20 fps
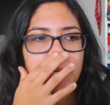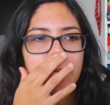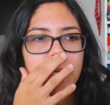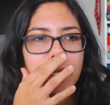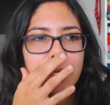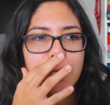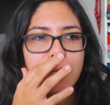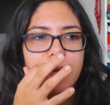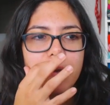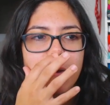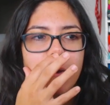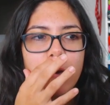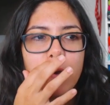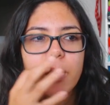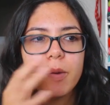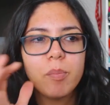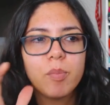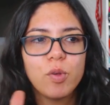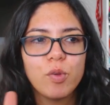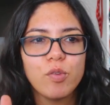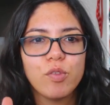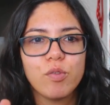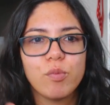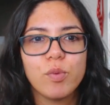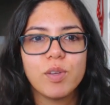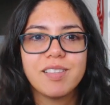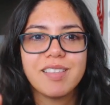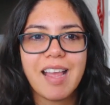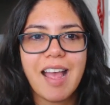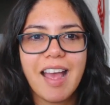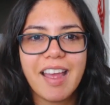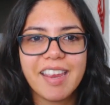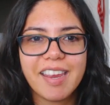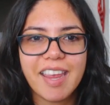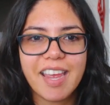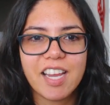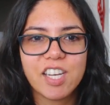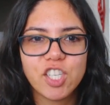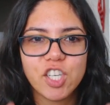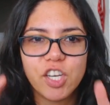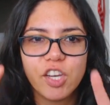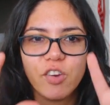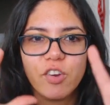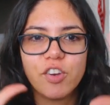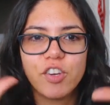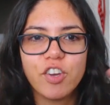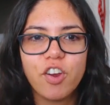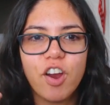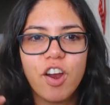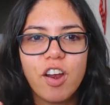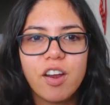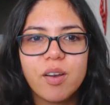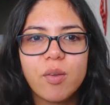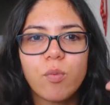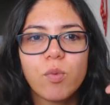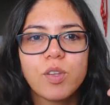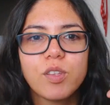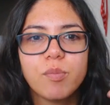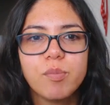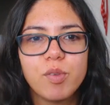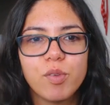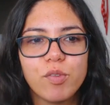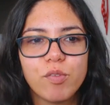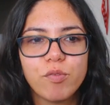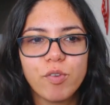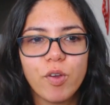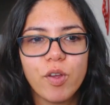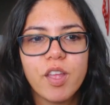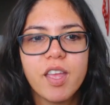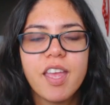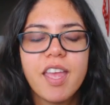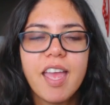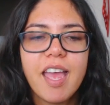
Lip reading: Like, her booth was eye-catching. Her yarn was beautiful.